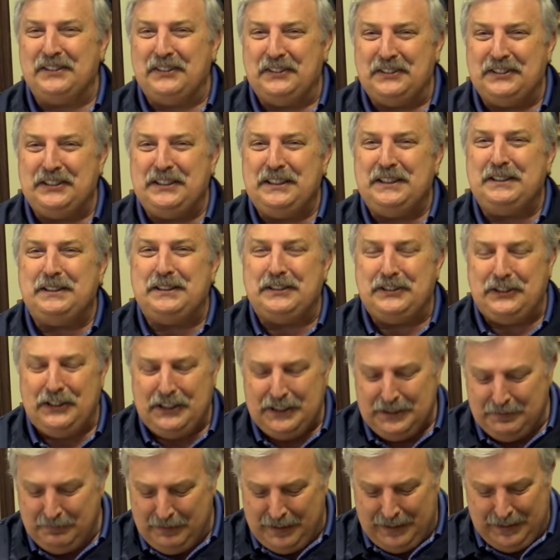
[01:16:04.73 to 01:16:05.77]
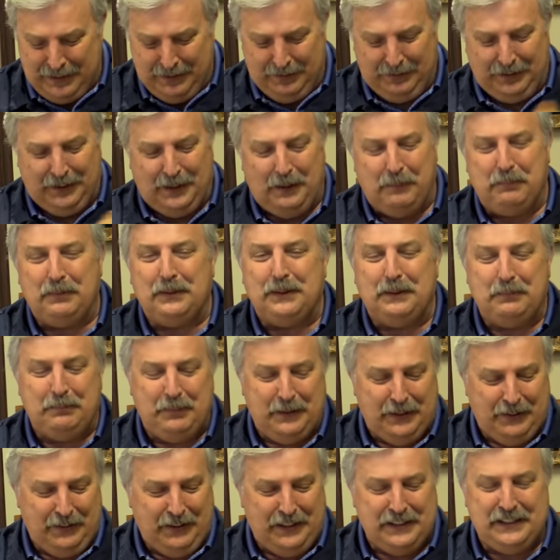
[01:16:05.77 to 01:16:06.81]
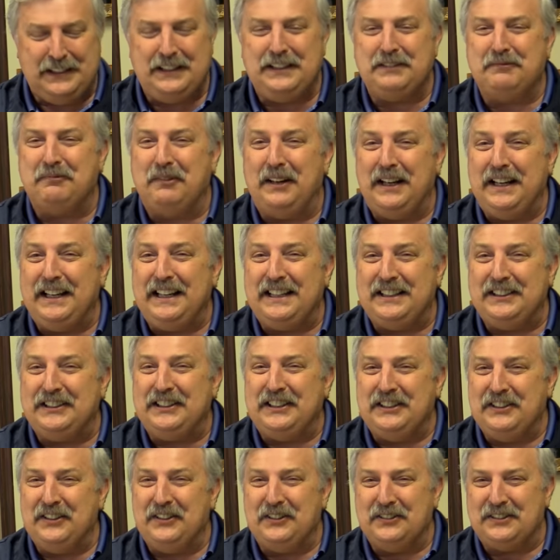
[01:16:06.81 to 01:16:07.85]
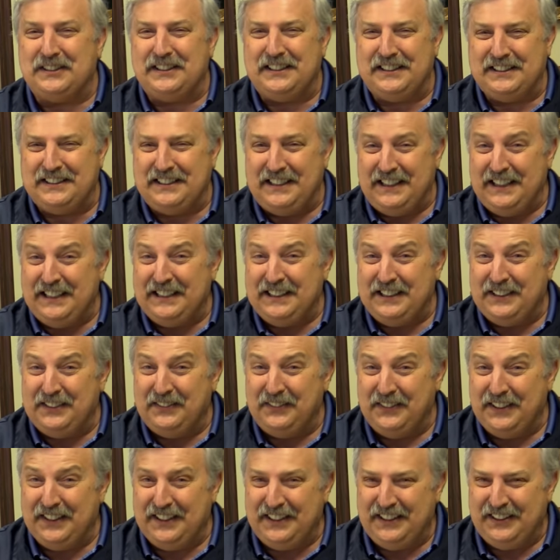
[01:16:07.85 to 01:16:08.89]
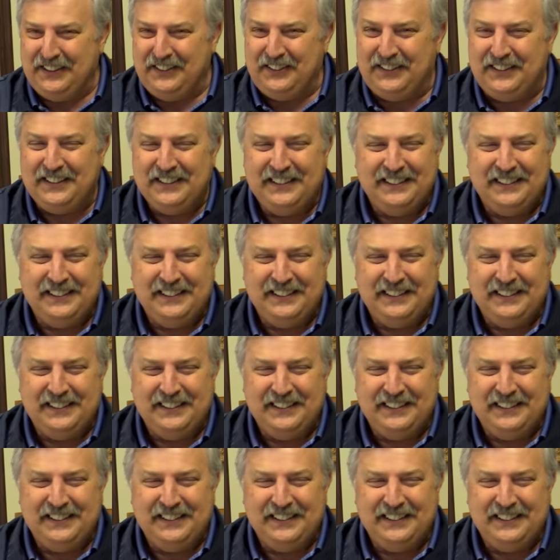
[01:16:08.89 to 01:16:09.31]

So she's she's made a couple appearances. She's waiting. She knows it's the end of the video.